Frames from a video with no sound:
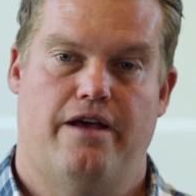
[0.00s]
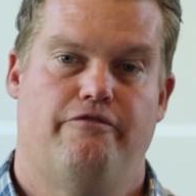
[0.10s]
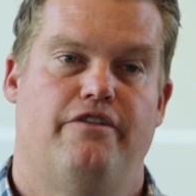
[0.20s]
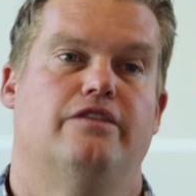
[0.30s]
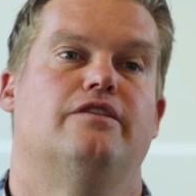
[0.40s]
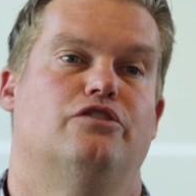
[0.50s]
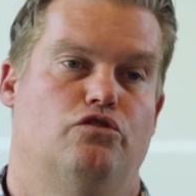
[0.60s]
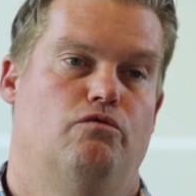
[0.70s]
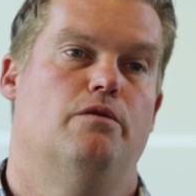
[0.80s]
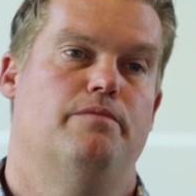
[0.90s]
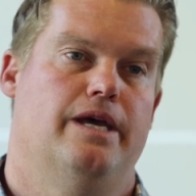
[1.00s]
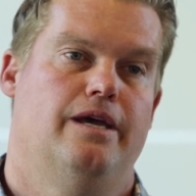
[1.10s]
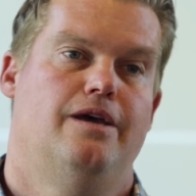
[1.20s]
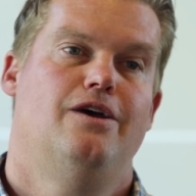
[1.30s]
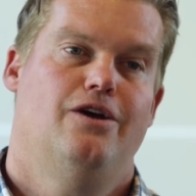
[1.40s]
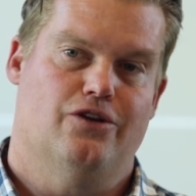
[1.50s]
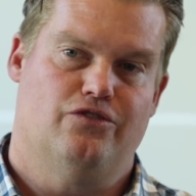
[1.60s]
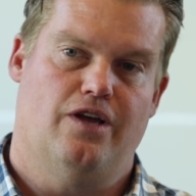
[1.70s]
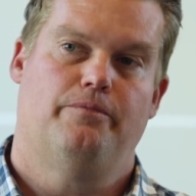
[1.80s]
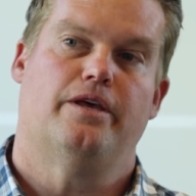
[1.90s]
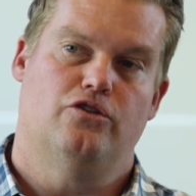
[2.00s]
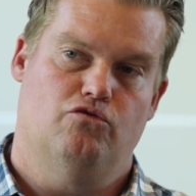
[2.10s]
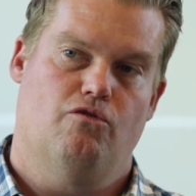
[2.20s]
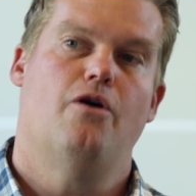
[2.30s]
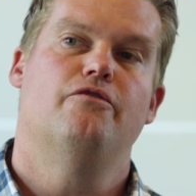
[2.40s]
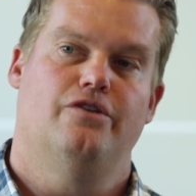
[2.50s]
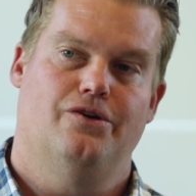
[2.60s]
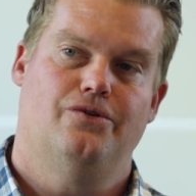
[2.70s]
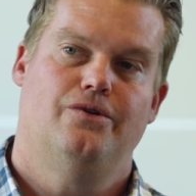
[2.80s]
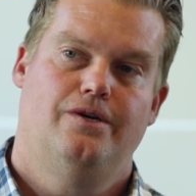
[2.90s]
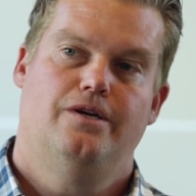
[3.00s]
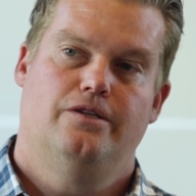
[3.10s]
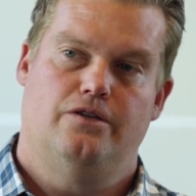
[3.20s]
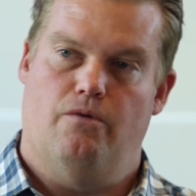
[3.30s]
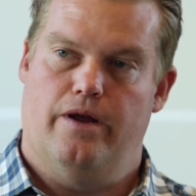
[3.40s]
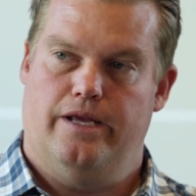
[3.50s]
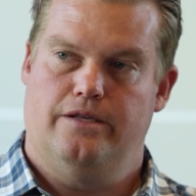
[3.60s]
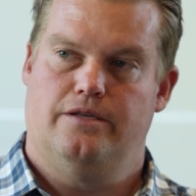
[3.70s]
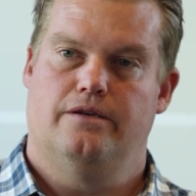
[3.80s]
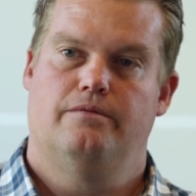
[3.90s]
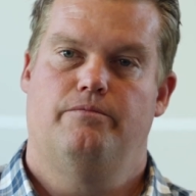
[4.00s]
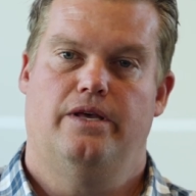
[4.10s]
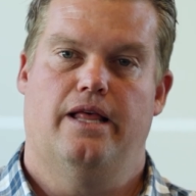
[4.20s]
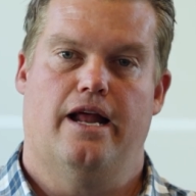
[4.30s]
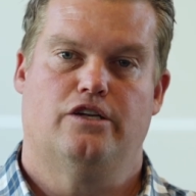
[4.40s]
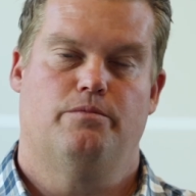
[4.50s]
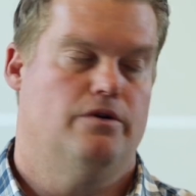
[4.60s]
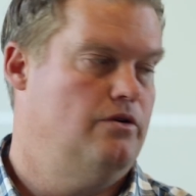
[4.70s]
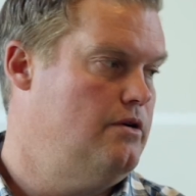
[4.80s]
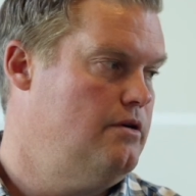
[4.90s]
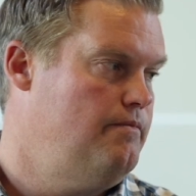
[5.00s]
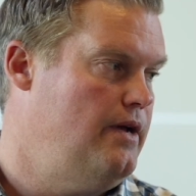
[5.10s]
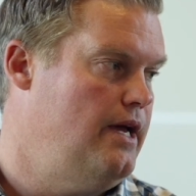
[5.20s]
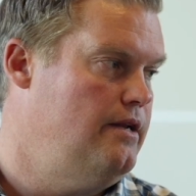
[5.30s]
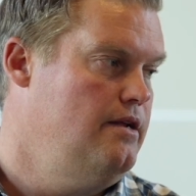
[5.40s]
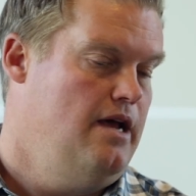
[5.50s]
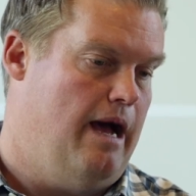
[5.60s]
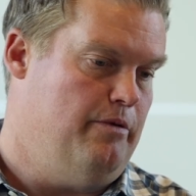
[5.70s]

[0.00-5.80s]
that faith that you will be, because something drove you to wanting to be that entrepreneur. And I